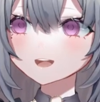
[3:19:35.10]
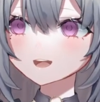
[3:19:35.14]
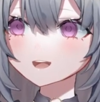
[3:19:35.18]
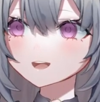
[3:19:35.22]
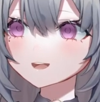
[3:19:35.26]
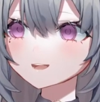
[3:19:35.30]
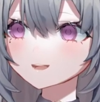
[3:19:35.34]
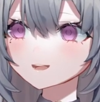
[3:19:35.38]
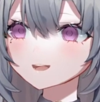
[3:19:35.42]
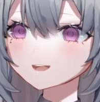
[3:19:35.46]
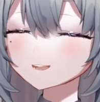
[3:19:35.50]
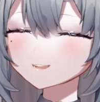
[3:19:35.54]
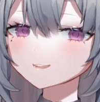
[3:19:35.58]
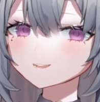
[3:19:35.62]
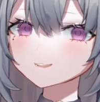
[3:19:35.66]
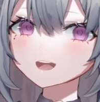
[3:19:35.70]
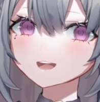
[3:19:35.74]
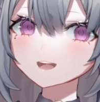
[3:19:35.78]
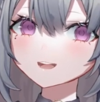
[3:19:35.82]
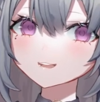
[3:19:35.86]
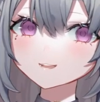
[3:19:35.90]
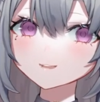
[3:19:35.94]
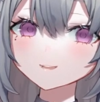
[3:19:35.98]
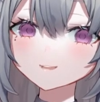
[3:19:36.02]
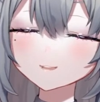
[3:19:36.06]
a like a
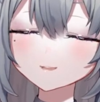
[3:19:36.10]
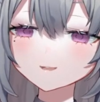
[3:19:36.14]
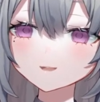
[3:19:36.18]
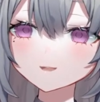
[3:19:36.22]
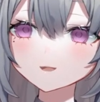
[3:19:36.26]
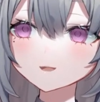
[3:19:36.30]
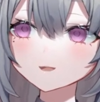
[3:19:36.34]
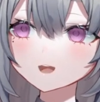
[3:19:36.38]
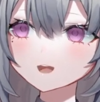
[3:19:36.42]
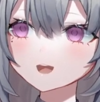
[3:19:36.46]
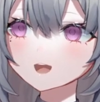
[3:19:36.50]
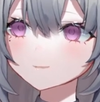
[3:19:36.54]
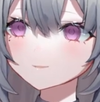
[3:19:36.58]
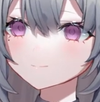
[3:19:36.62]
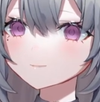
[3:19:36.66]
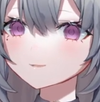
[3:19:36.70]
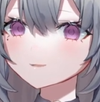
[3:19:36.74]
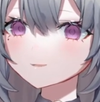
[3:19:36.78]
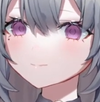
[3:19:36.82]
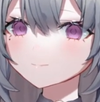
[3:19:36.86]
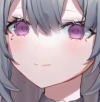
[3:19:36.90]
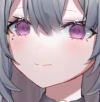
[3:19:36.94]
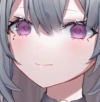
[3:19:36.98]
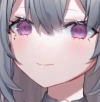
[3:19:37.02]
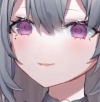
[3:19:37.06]
set list to go off
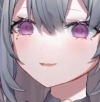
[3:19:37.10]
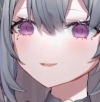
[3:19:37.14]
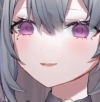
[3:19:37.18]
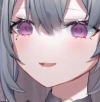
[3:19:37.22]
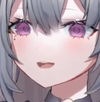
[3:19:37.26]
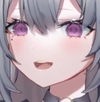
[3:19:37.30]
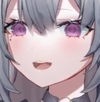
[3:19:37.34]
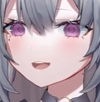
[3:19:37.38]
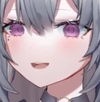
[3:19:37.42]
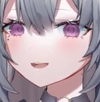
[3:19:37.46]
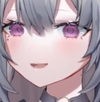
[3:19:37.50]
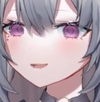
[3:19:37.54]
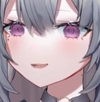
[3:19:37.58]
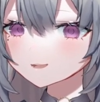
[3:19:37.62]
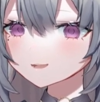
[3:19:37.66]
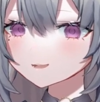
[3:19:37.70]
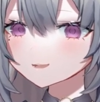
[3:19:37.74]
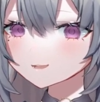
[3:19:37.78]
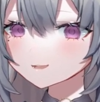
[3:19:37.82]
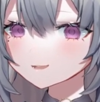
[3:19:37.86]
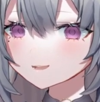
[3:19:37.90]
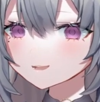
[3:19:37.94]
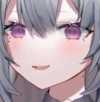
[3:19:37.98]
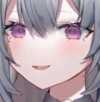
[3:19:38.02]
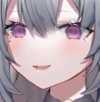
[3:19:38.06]
of. We'll see.
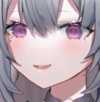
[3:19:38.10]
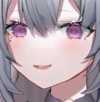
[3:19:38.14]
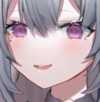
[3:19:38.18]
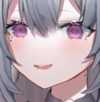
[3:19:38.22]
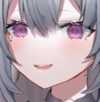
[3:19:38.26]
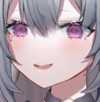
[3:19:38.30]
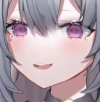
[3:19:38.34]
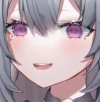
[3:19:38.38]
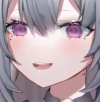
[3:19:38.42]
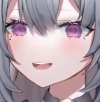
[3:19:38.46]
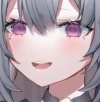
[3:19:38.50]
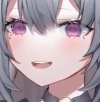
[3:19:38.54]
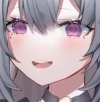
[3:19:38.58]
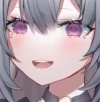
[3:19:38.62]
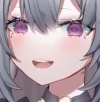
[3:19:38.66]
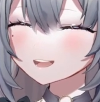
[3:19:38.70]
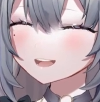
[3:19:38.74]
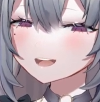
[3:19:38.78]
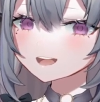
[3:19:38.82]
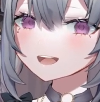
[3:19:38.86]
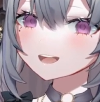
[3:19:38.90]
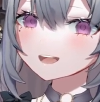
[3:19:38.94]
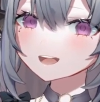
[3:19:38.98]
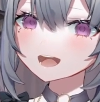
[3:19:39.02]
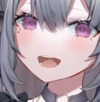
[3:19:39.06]

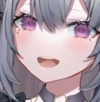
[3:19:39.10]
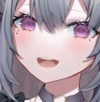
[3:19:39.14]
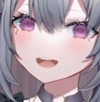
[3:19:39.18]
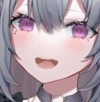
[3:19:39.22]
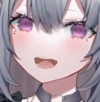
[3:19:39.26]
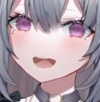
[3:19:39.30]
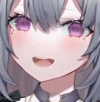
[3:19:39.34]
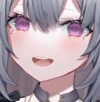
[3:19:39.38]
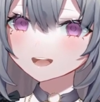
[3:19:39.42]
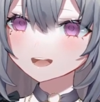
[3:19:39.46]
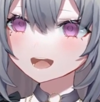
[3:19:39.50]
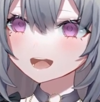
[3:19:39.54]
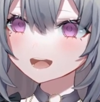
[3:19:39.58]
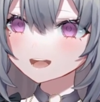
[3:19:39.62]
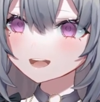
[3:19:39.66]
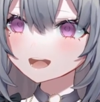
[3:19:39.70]
Yeah, yeah, yeah, yeah,